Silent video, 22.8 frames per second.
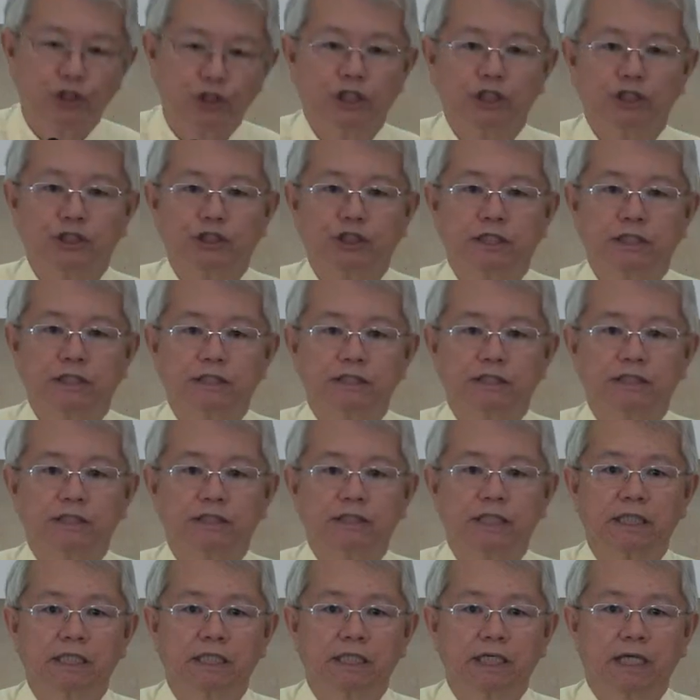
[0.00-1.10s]

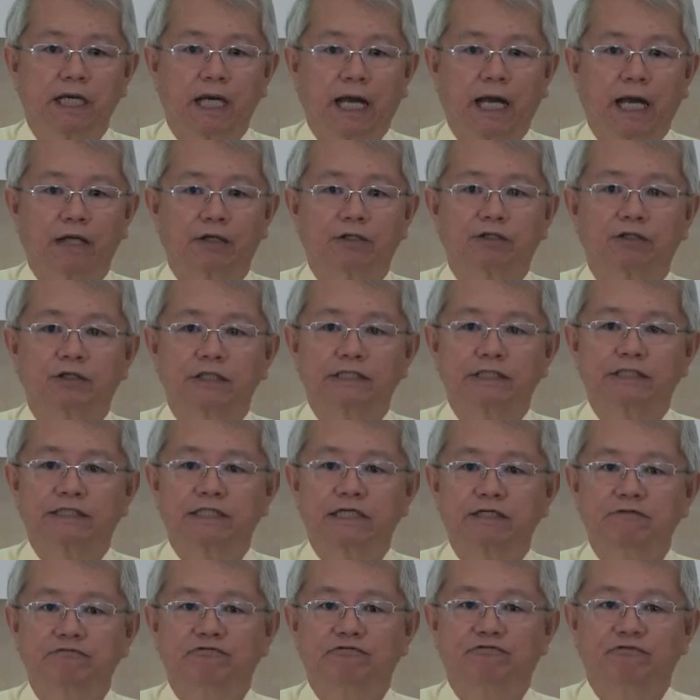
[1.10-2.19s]
churches and
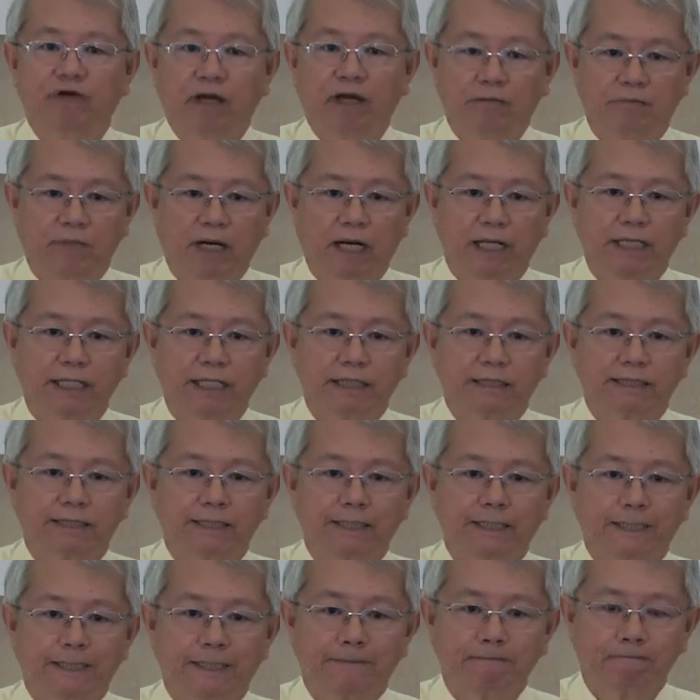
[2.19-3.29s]
Christian families
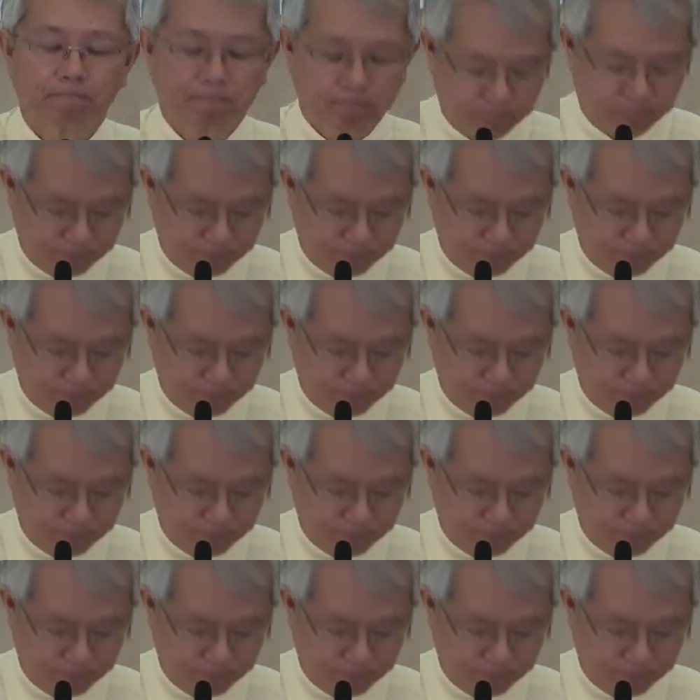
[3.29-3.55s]
die